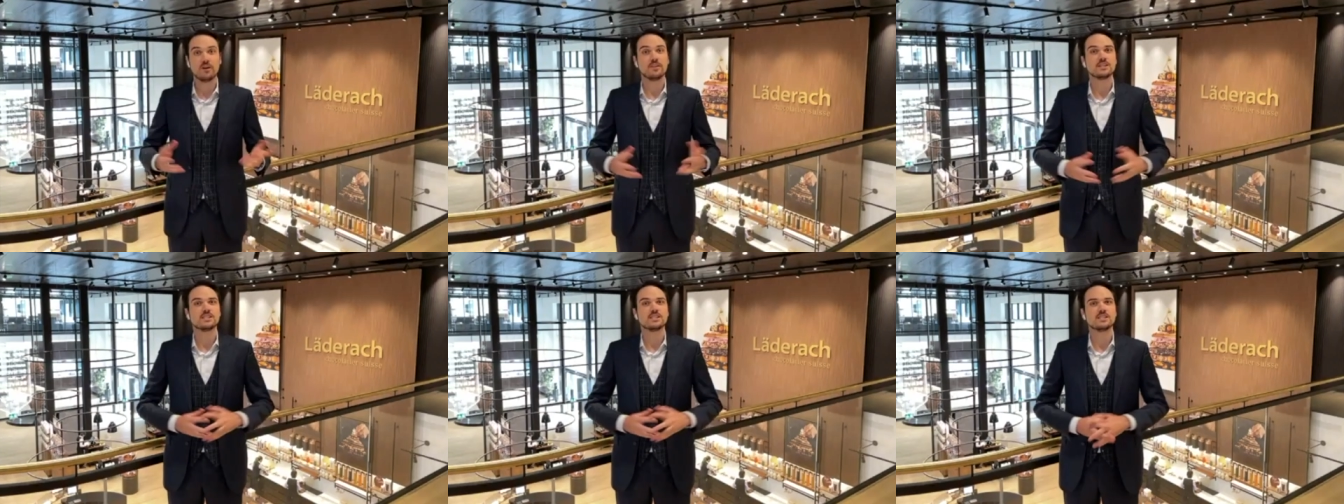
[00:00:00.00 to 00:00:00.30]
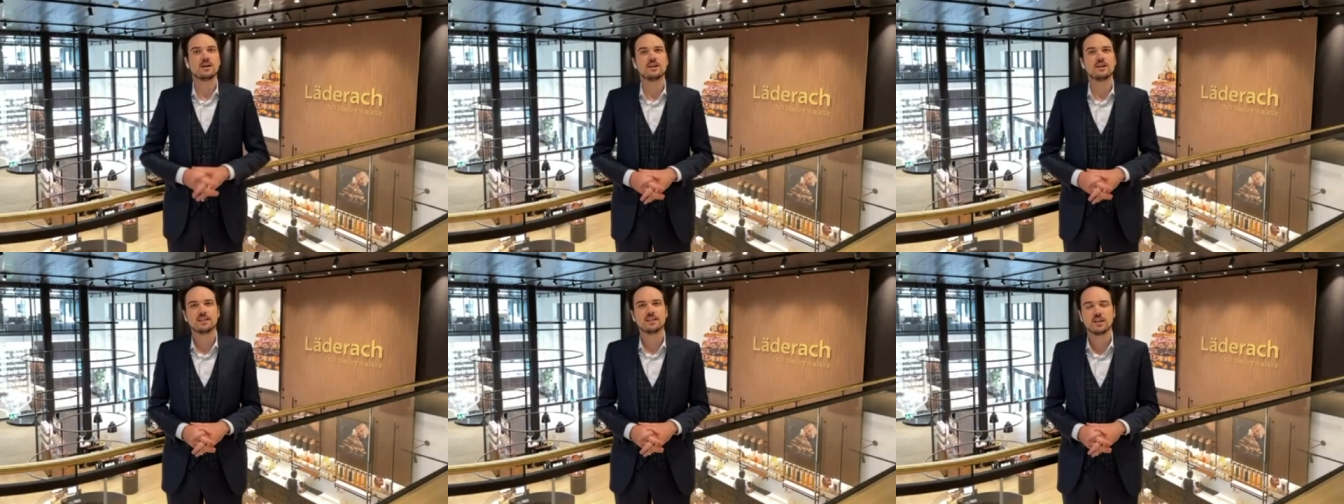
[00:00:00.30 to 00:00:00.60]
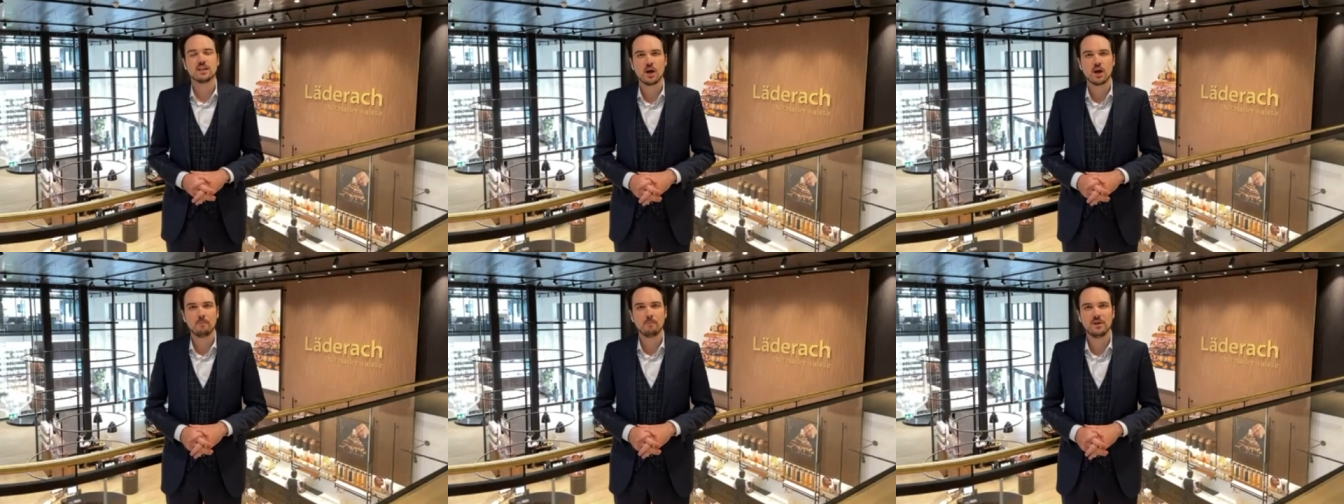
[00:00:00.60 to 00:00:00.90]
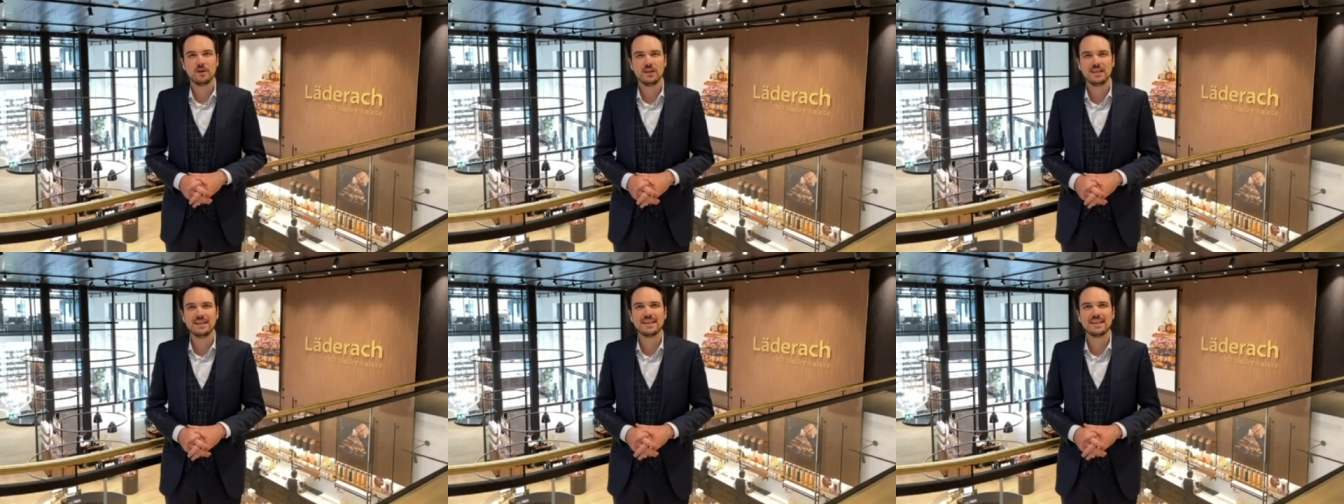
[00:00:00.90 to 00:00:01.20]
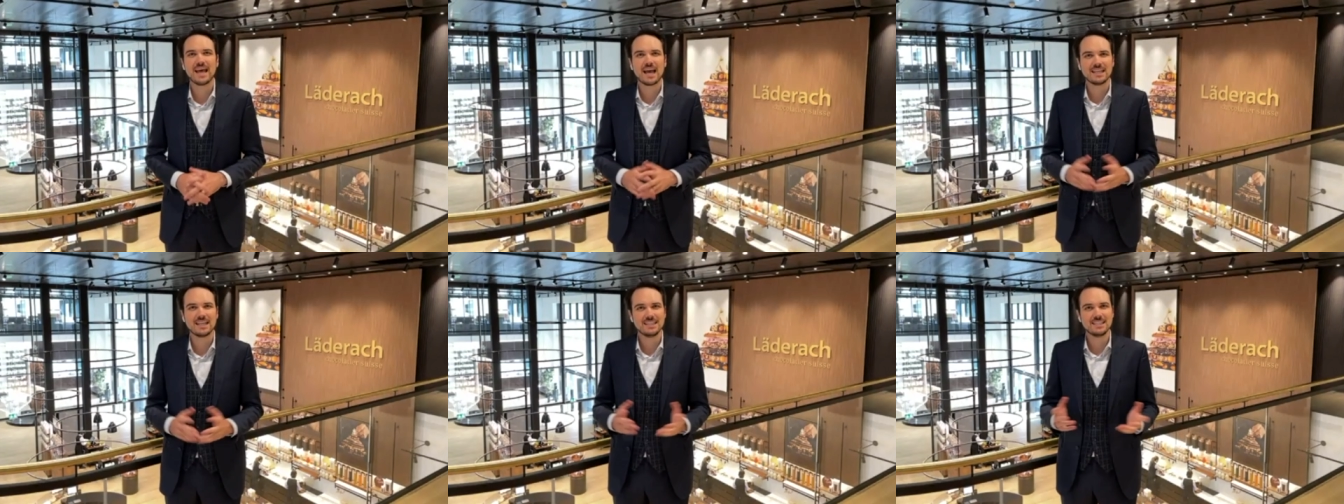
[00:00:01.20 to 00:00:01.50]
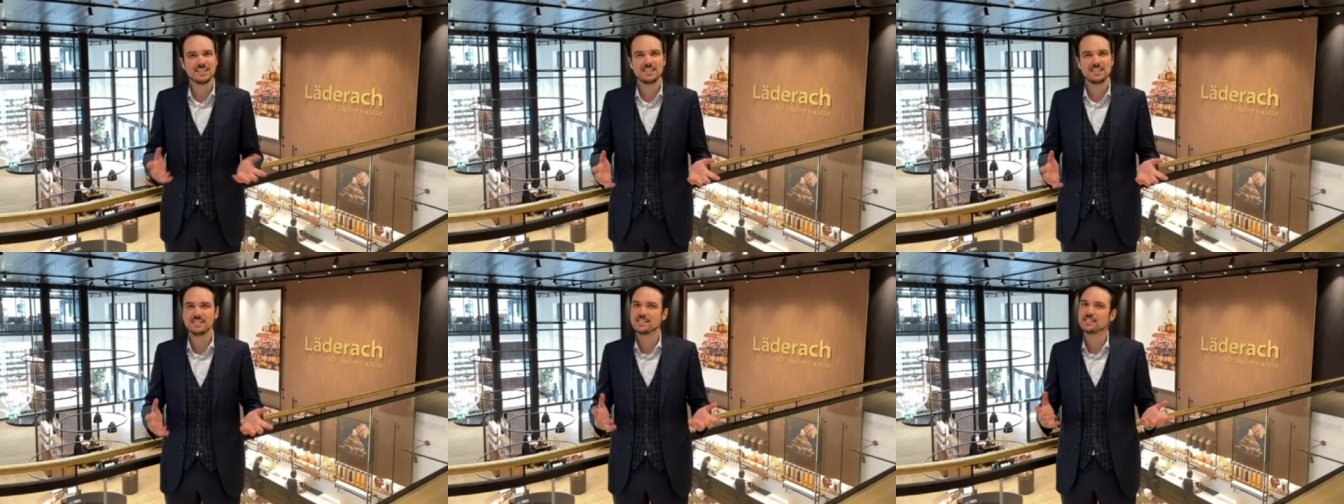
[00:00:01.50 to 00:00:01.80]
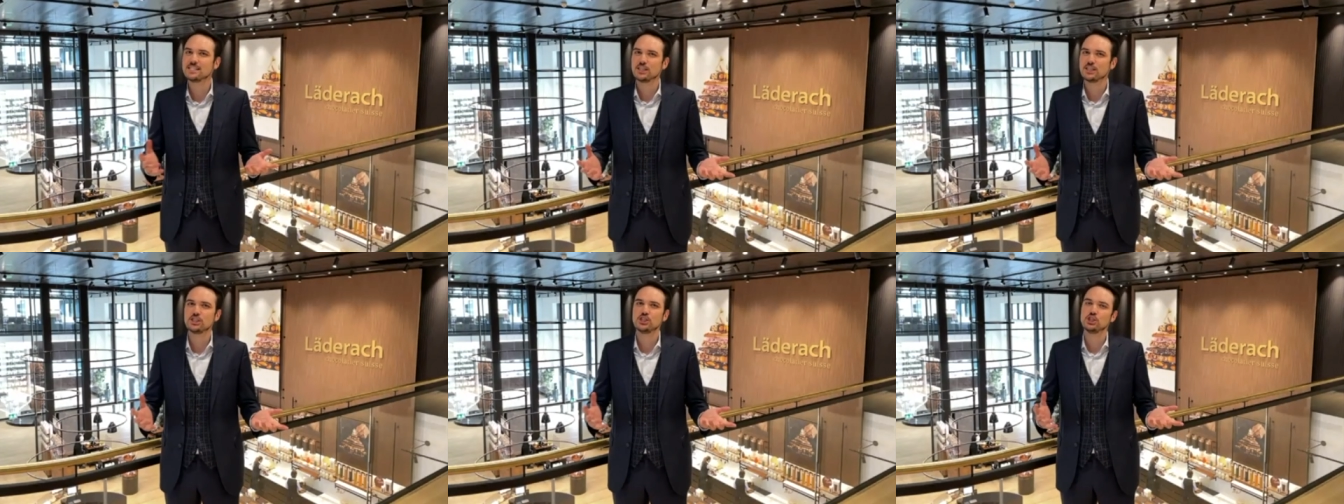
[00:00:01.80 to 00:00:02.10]
started the company in
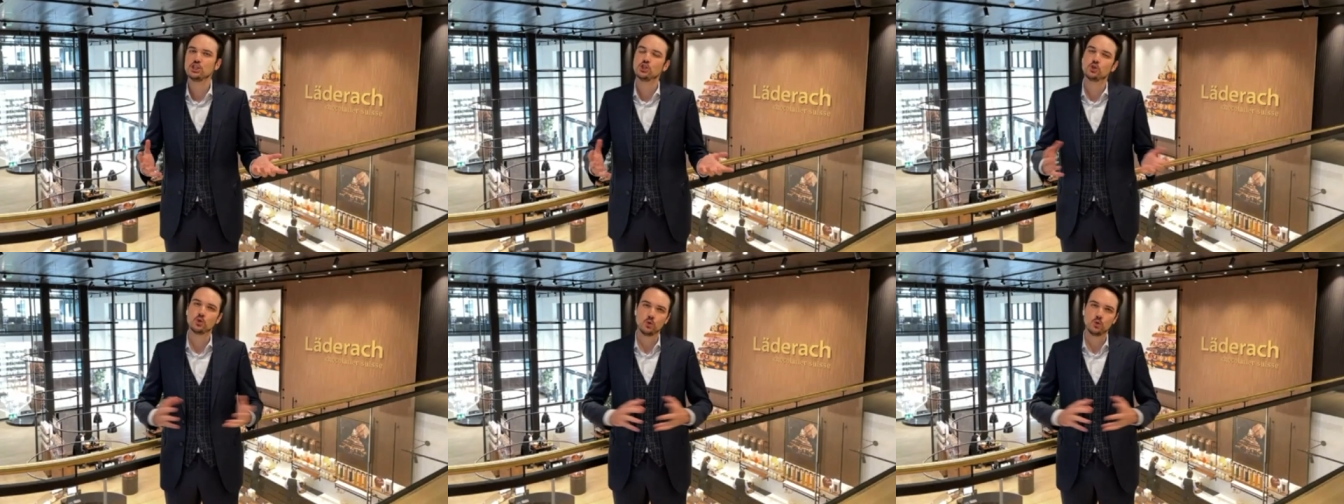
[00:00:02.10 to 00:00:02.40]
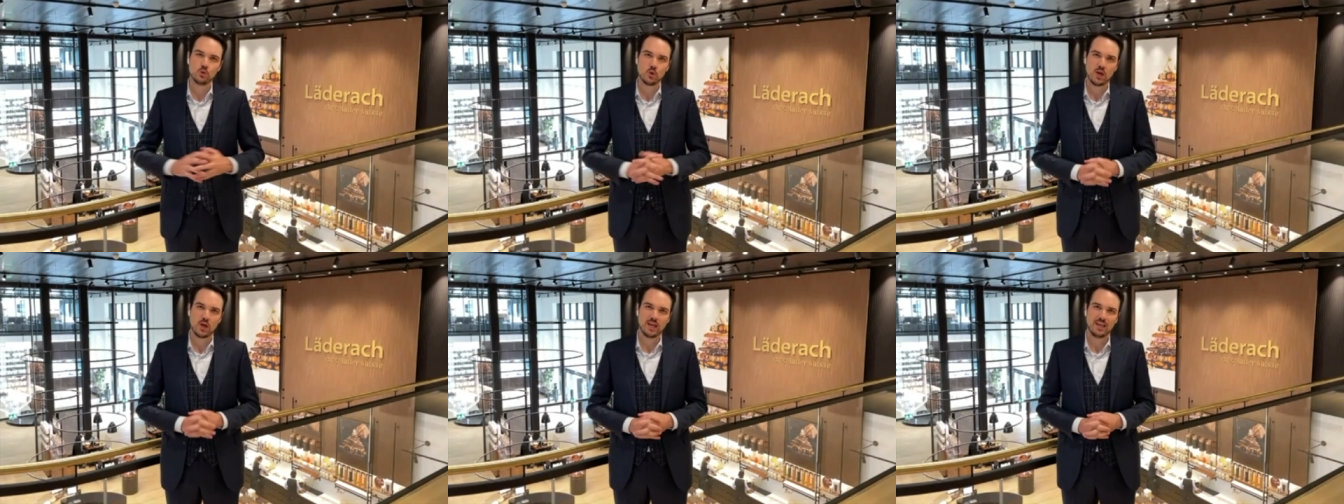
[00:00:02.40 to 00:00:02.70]
1962.